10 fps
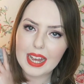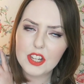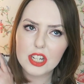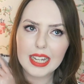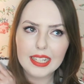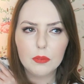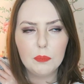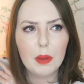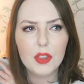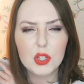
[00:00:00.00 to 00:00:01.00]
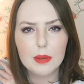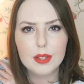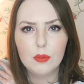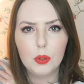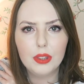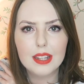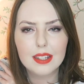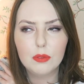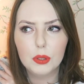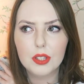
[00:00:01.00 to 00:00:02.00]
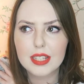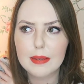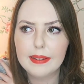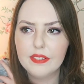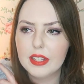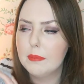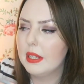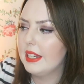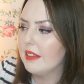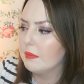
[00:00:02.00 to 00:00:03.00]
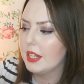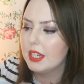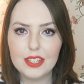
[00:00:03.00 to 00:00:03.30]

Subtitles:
Actually, both times I've worn this, I've worn the same outfit, but never mind.